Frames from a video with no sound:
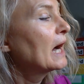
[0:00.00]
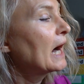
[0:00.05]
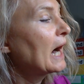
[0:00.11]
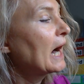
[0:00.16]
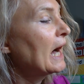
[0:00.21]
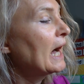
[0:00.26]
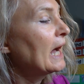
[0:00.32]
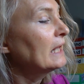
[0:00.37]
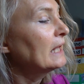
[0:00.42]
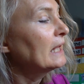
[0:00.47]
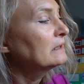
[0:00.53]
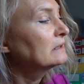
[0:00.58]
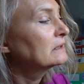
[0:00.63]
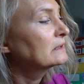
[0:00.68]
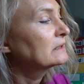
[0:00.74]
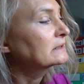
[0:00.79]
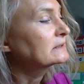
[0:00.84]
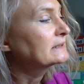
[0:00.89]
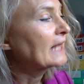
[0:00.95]
I
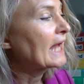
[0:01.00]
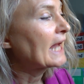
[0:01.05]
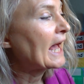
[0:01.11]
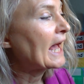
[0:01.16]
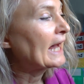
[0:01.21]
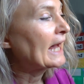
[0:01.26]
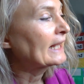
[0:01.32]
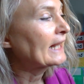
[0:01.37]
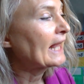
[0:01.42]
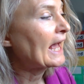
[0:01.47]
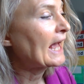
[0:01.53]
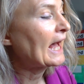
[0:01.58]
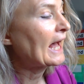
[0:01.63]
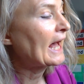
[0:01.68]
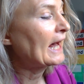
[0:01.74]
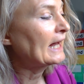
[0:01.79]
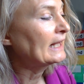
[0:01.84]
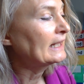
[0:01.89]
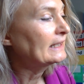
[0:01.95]
looked at
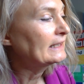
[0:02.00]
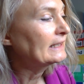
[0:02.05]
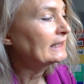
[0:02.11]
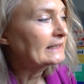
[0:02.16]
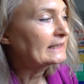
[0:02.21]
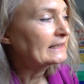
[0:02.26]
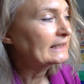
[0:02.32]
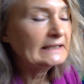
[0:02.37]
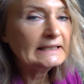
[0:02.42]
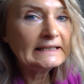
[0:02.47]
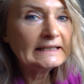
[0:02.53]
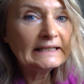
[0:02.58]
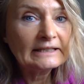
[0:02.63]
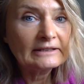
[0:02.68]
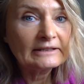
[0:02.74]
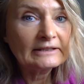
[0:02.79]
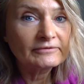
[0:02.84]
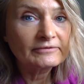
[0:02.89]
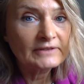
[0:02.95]
a
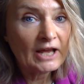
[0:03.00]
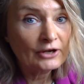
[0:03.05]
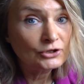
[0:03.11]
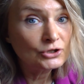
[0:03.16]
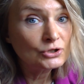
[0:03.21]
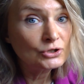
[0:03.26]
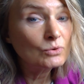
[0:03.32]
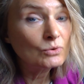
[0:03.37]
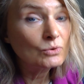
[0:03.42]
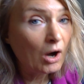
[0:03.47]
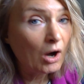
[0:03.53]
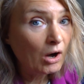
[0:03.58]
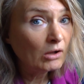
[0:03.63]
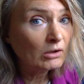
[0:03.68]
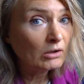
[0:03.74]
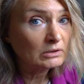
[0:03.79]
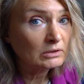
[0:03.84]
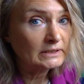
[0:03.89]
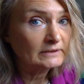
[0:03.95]
leaf. Now you
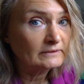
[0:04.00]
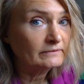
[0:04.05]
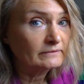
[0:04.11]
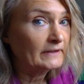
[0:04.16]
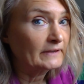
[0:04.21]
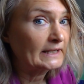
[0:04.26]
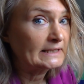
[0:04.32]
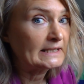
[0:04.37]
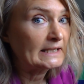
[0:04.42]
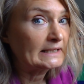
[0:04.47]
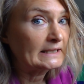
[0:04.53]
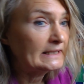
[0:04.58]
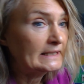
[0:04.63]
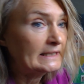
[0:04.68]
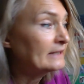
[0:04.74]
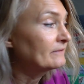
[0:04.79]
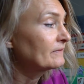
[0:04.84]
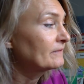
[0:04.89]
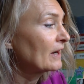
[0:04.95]
all can find a
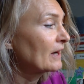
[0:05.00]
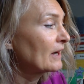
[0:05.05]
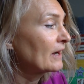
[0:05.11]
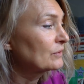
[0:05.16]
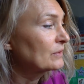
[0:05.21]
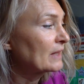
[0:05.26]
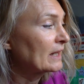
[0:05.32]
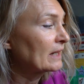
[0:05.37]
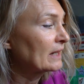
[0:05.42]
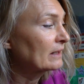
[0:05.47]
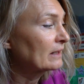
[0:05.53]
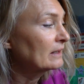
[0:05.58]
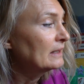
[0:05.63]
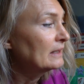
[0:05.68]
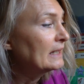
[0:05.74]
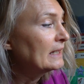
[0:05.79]
leaf out there.